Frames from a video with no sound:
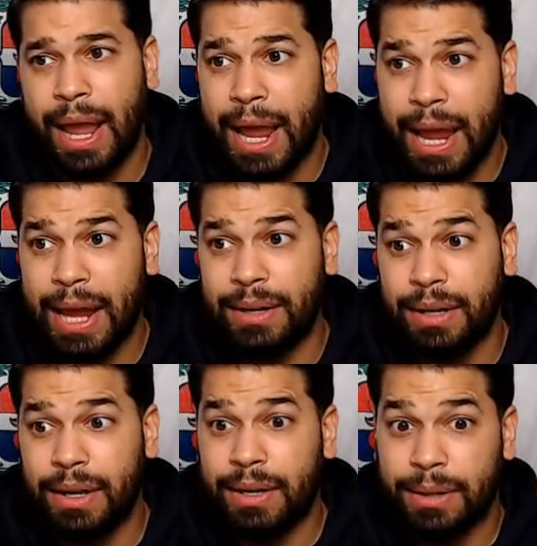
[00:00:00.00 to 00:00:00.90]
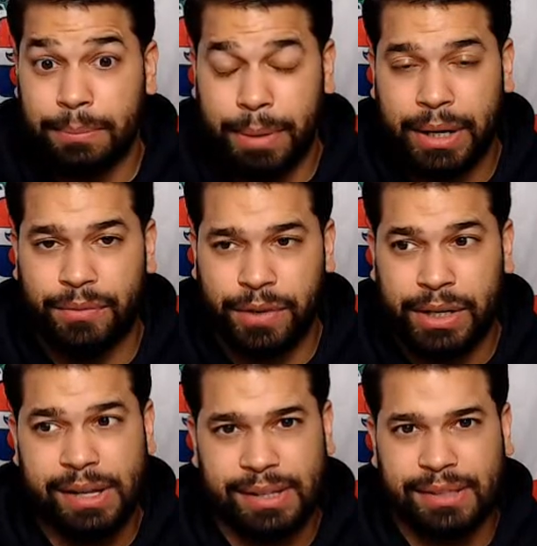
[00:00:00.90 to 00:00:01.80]
And
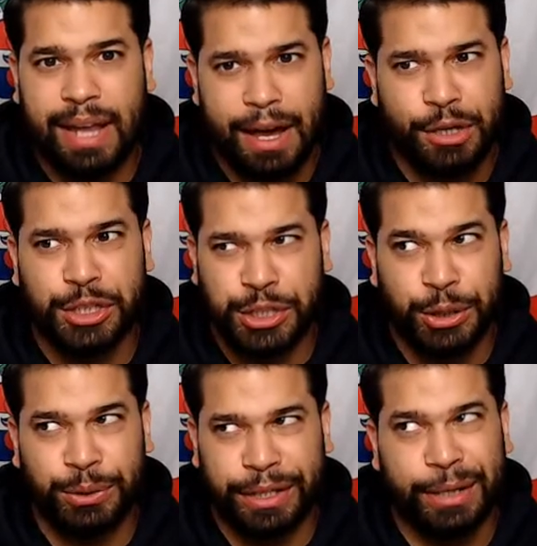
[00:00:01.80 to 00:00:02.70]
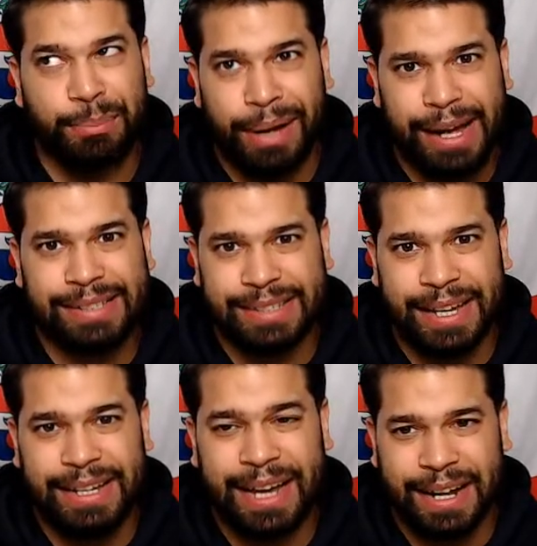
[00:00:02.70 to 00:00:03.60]
Benavidez has kind of shown in the past that
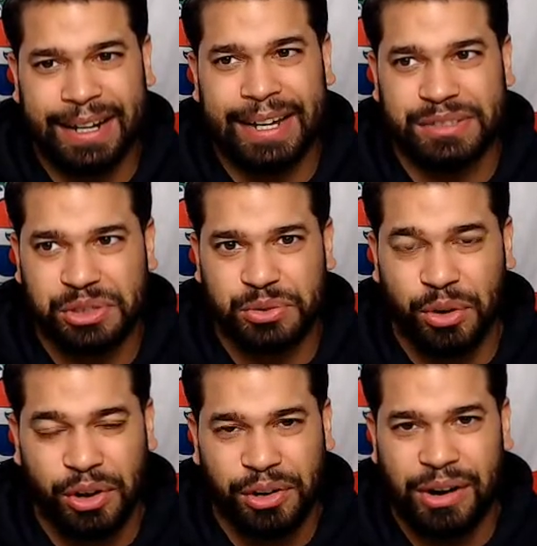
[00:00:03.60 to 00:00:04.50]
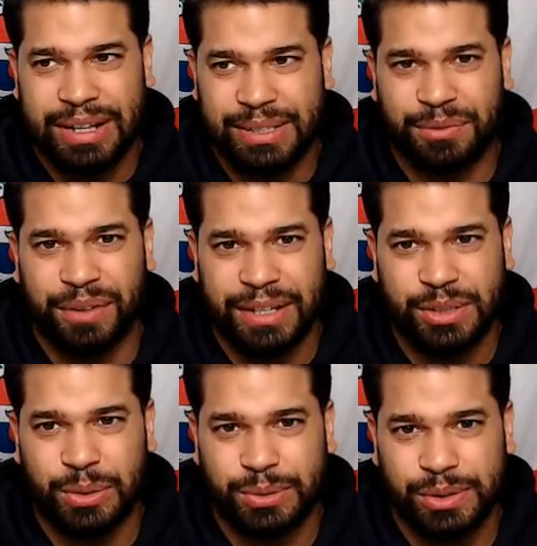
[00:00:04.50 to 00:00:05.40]
he kind of gets stronger as the fight
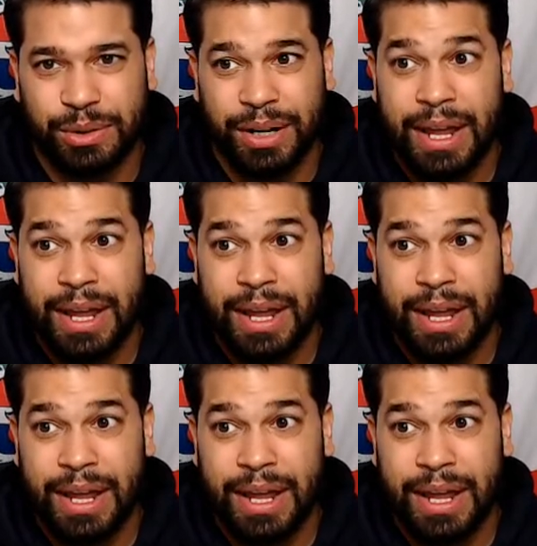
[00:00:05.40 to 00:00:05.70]
goes on,